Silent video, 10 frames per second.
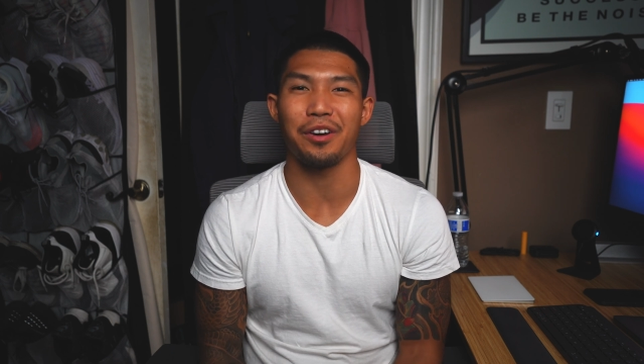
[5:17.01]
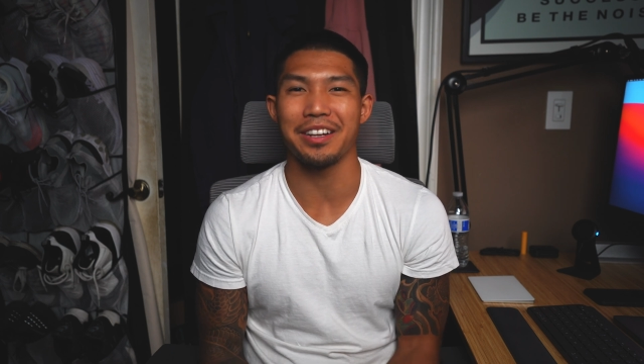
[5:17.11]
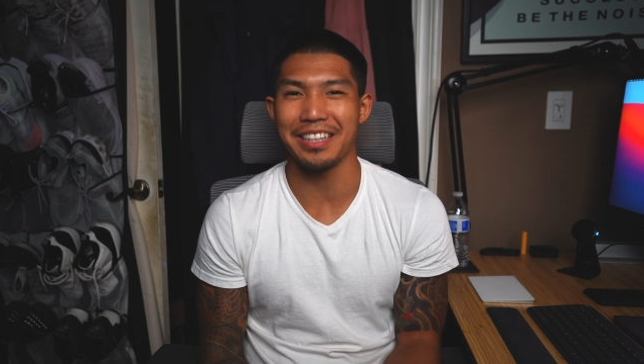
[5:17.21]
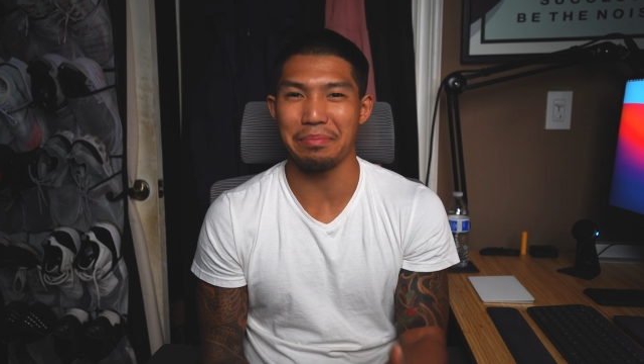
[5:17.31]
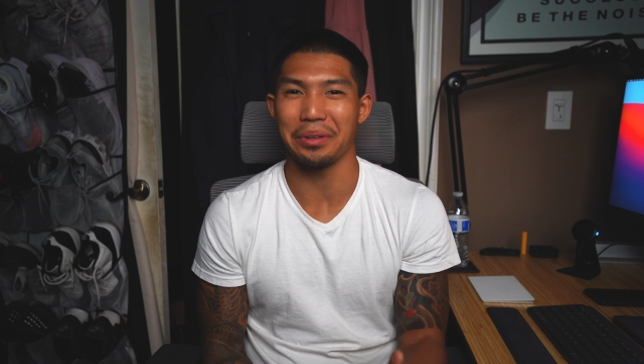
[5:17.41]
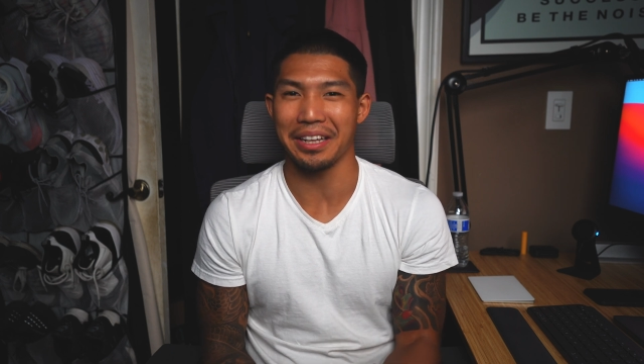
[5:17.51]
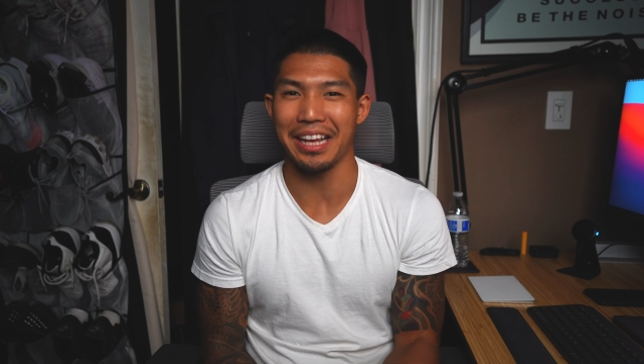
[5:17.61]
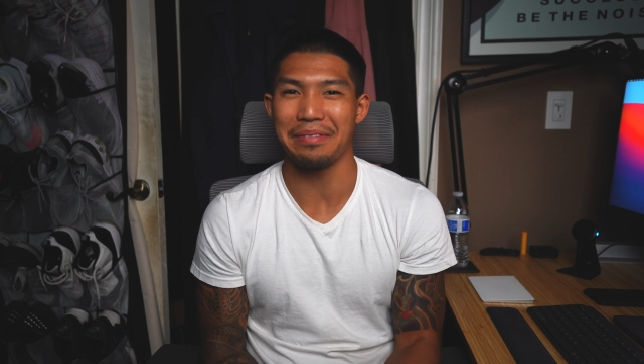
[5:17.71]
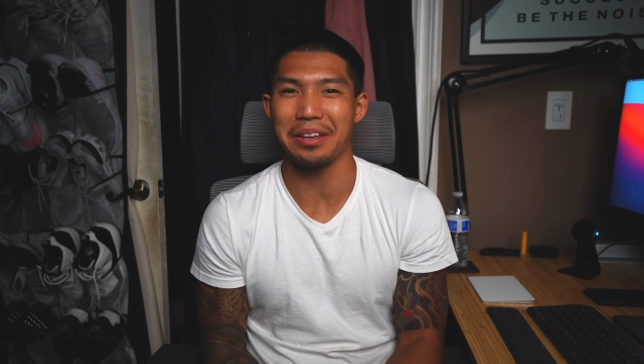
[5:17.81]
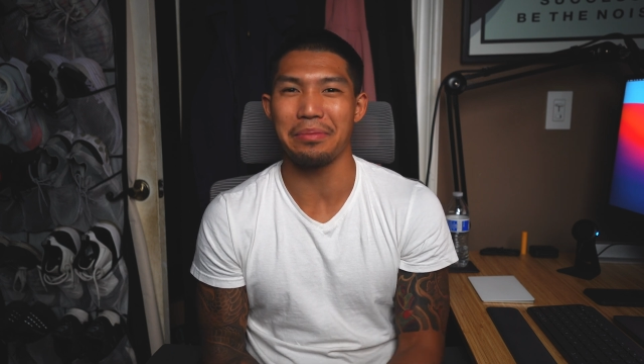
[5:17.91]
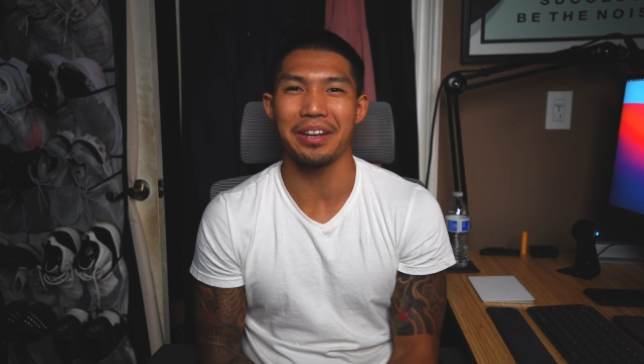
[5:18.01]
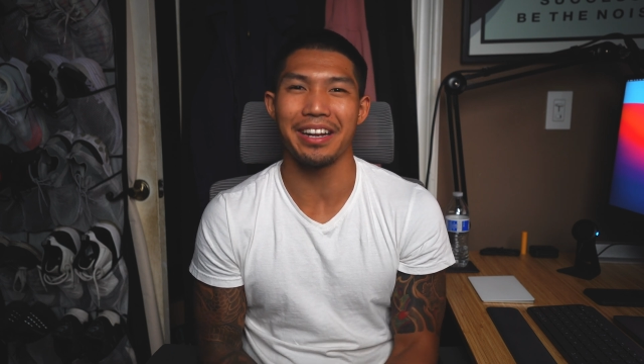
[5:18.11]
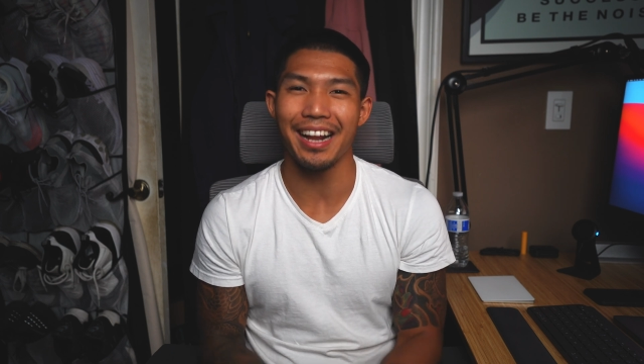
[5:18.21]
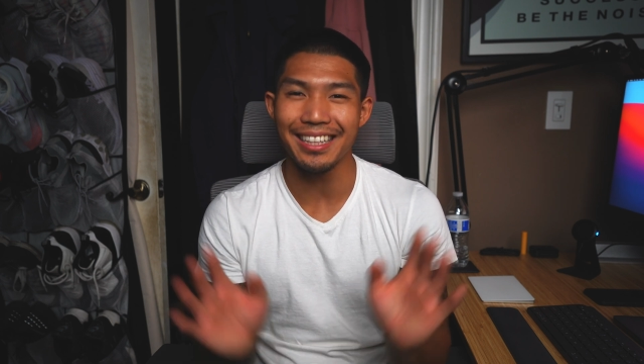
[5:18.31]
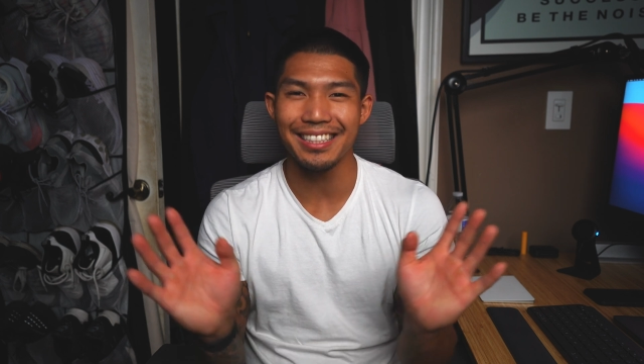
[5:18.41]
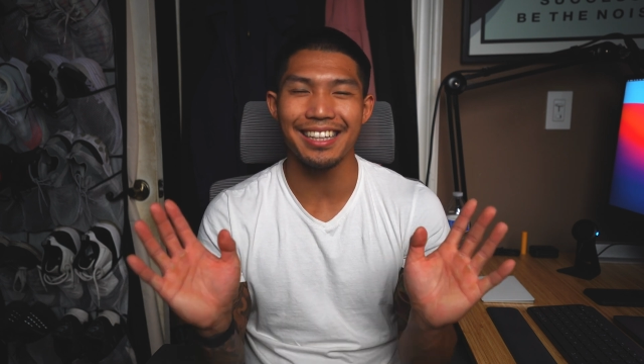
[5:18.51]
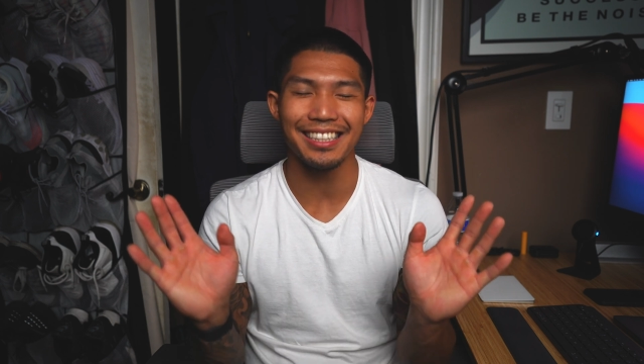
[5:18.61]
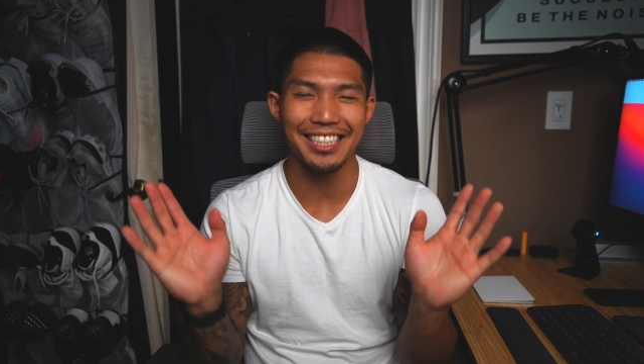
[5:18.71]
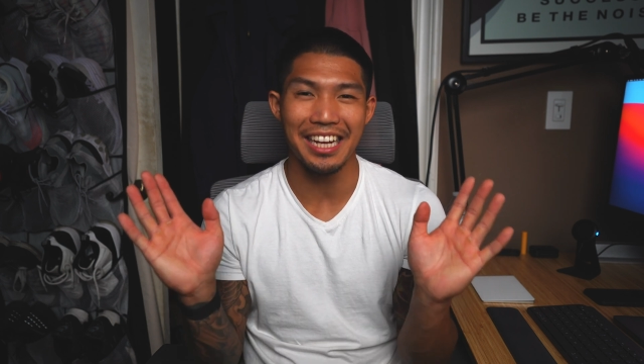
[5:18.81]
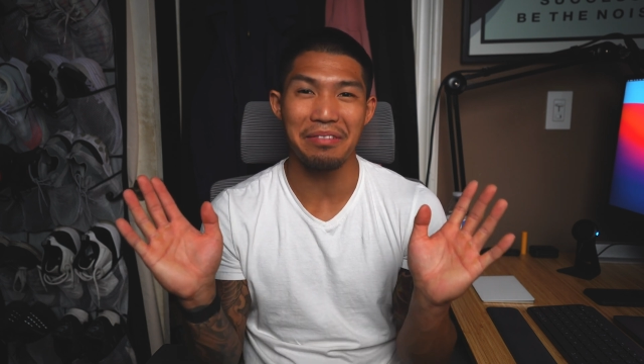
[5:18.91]
for example the gaming community not
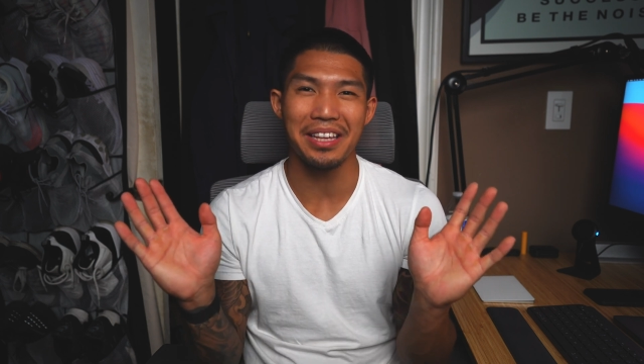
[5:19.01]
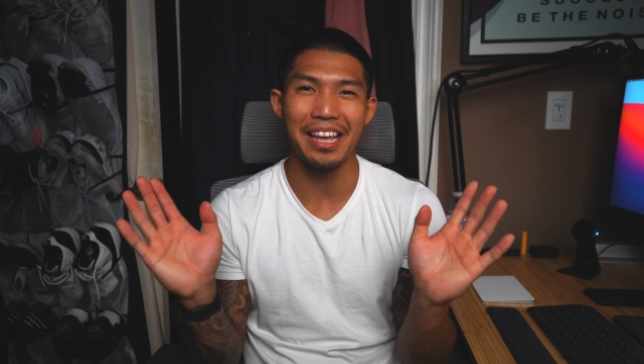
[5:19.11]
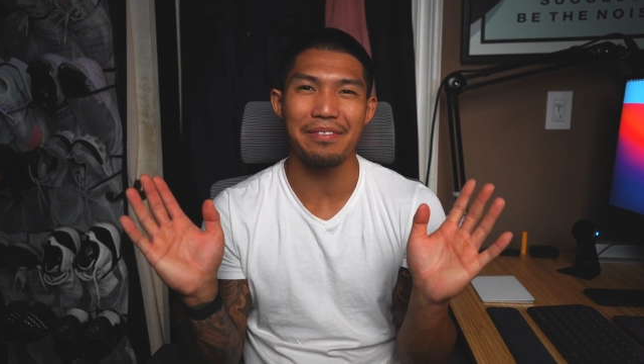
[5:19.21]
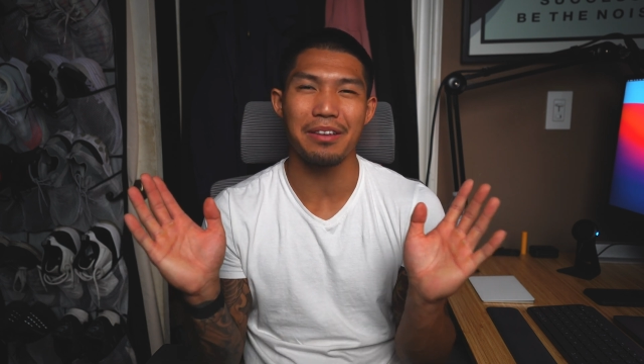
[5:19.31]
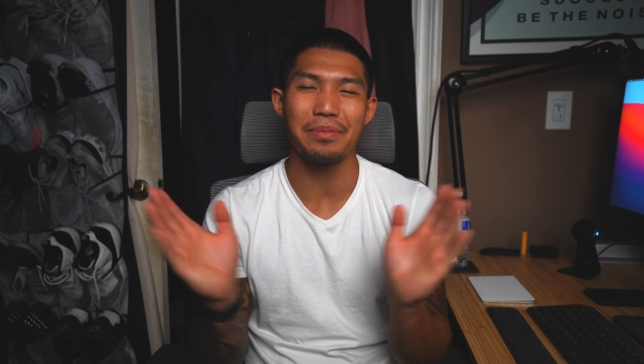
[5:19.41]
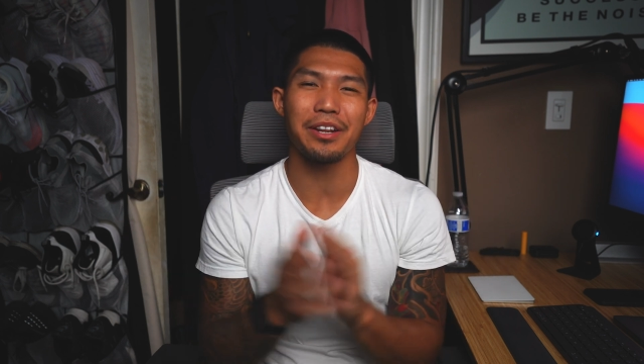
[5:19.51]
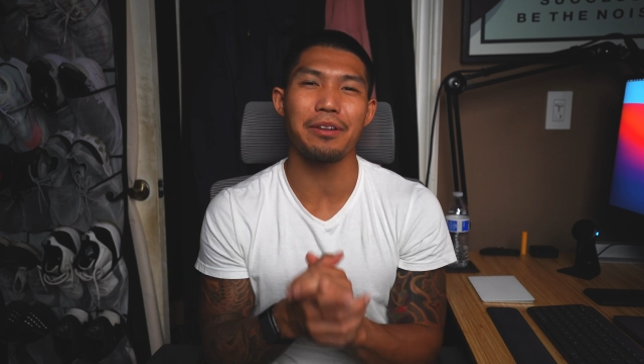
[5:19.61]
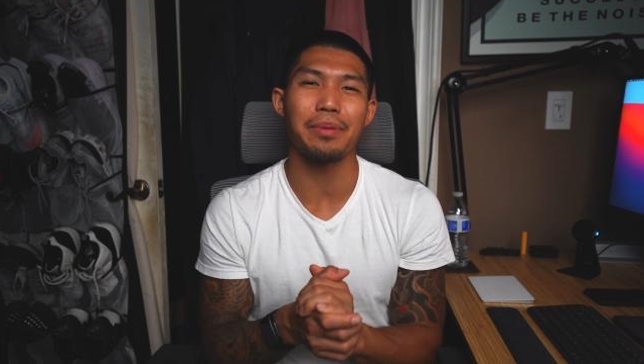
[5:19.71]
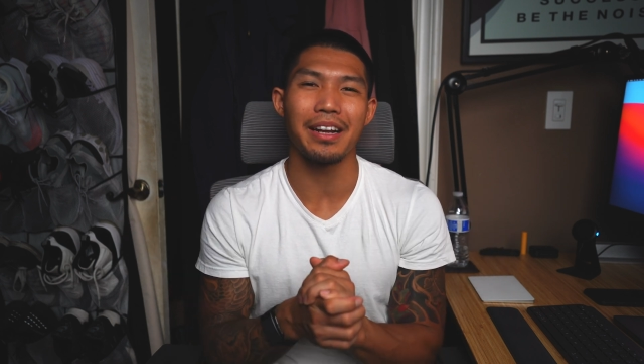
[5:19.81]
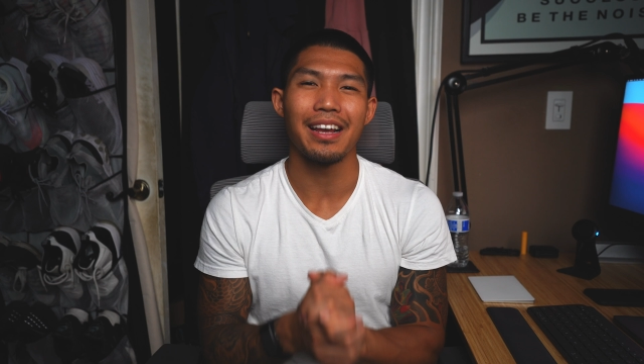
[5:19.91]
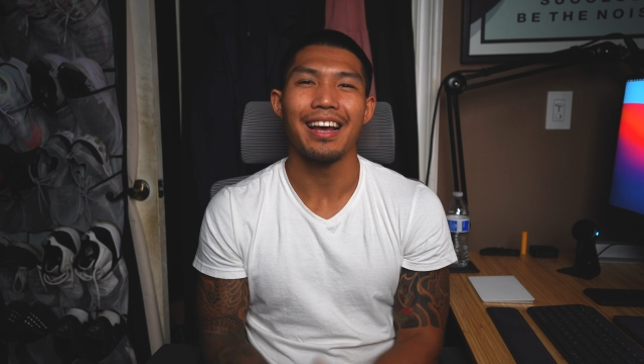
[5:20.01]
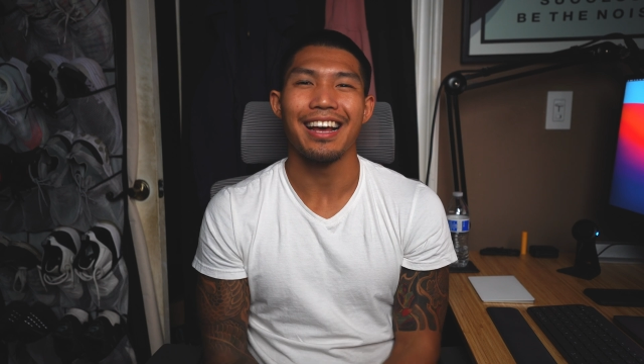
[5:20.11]
to shame the gaming community but